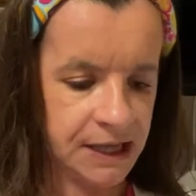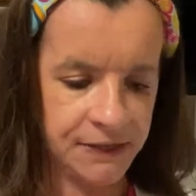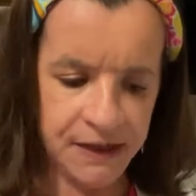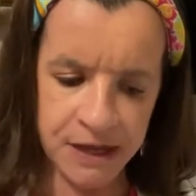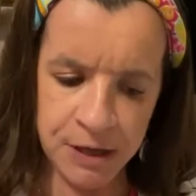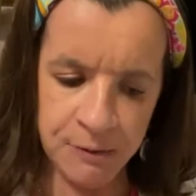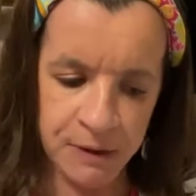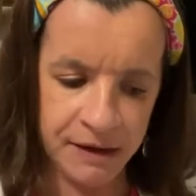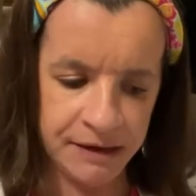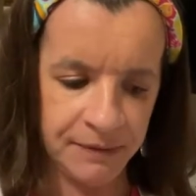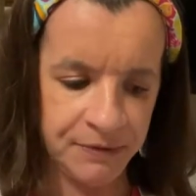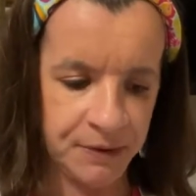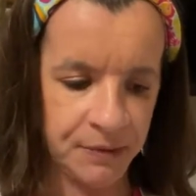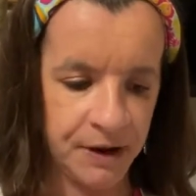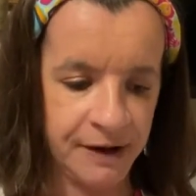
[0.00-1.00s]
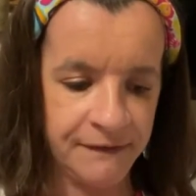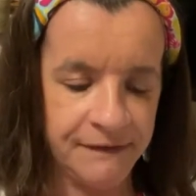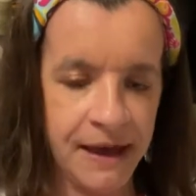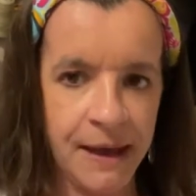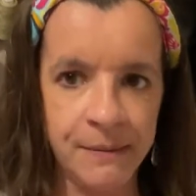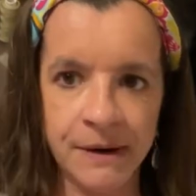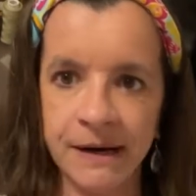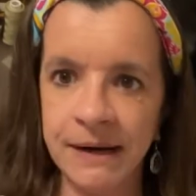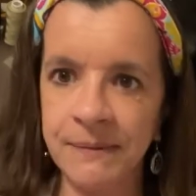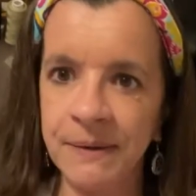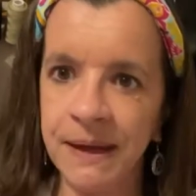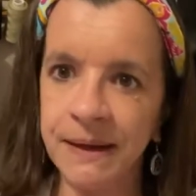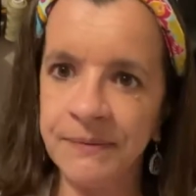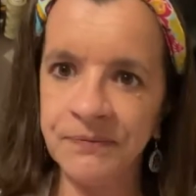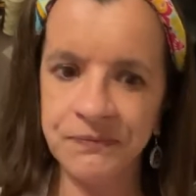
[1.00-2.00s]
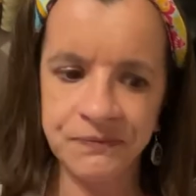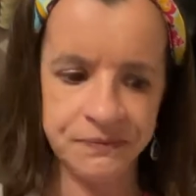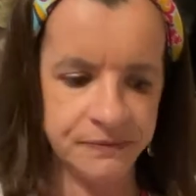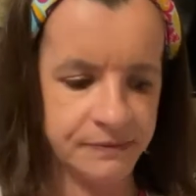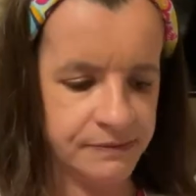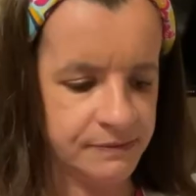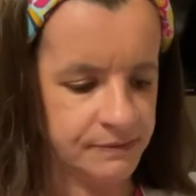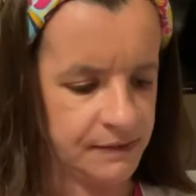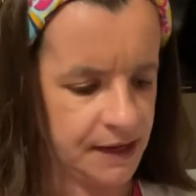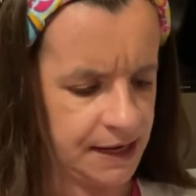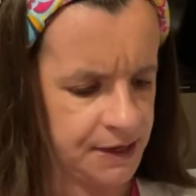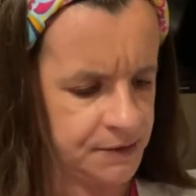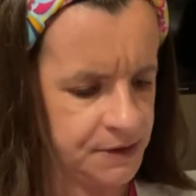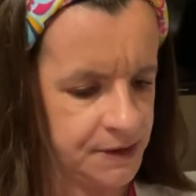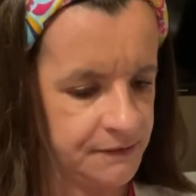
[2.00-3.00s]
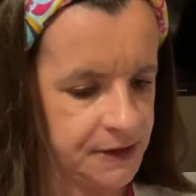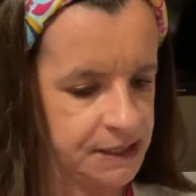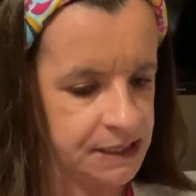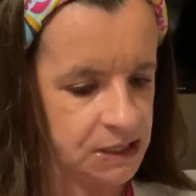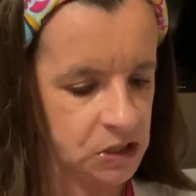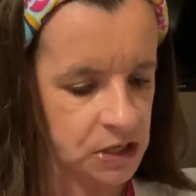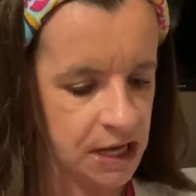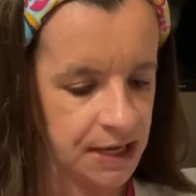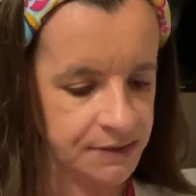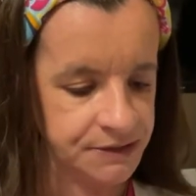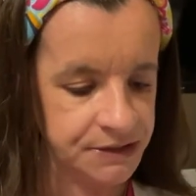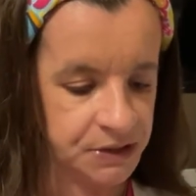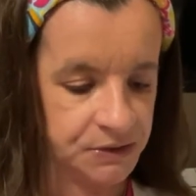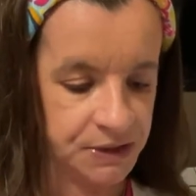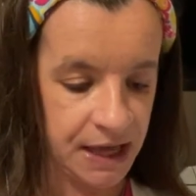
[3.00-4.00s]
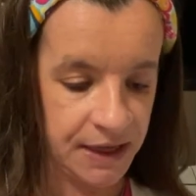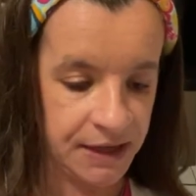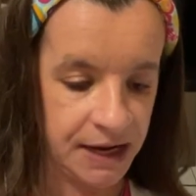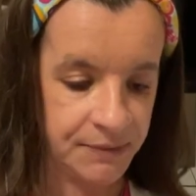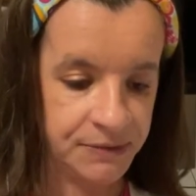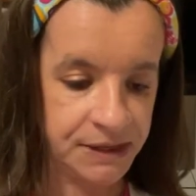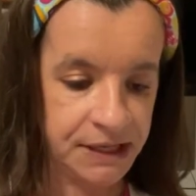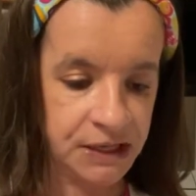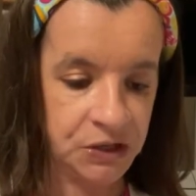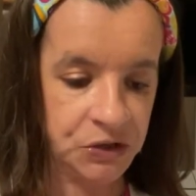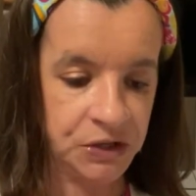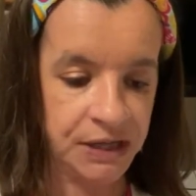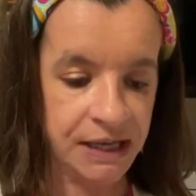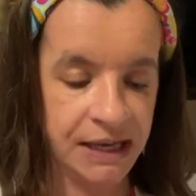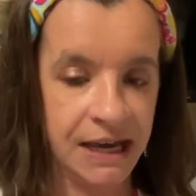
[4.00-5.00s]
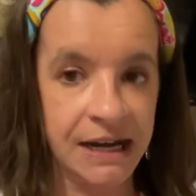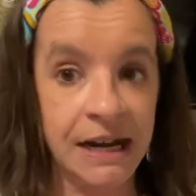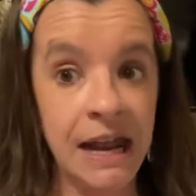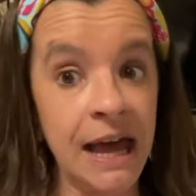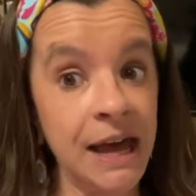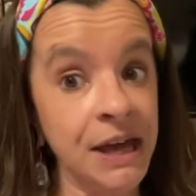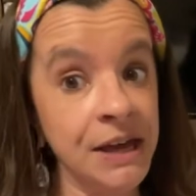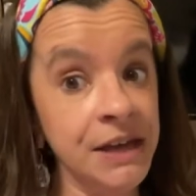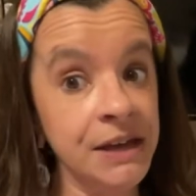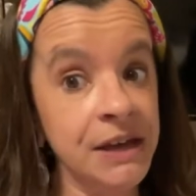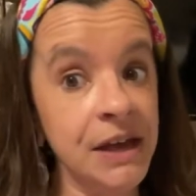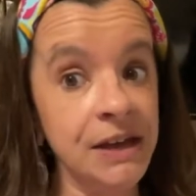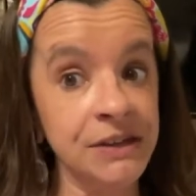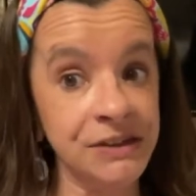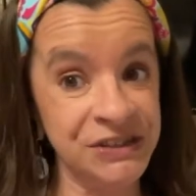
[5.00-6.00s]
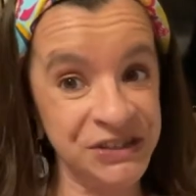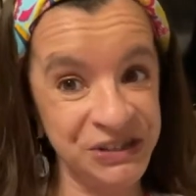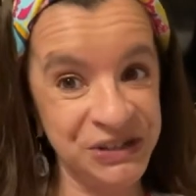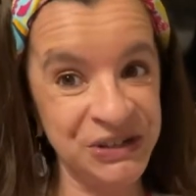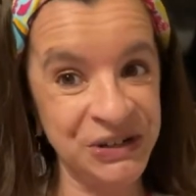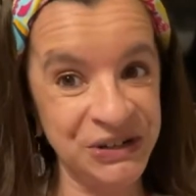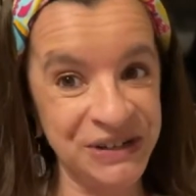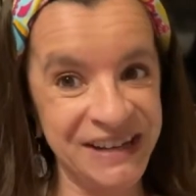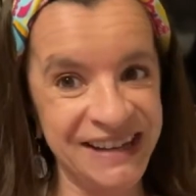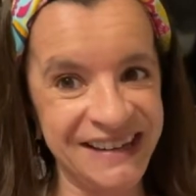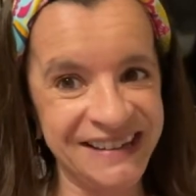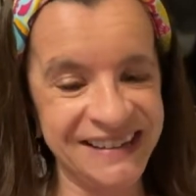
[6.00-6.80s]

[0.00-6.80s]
I think you picked up the wrong fabric. And I'm like, I don't know if I did or not. So now that I'm sitting here looking at it, I sure did.